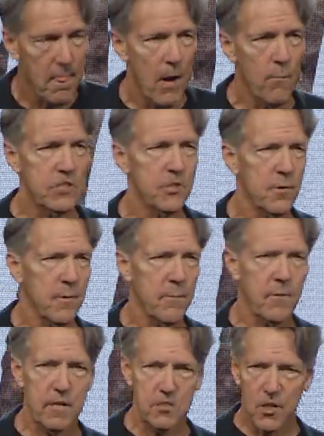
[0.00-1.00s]
I want you to
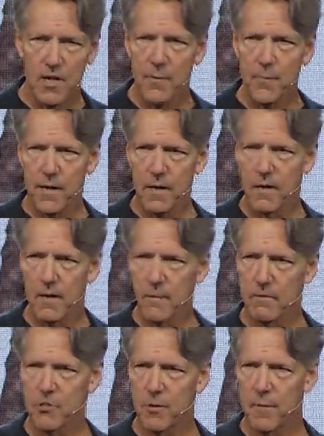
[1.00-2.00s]
remember this. Look up here. I
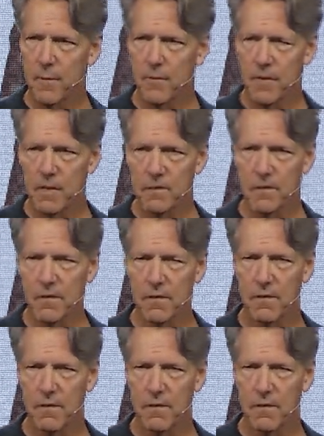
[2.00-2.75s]
want you to remember this.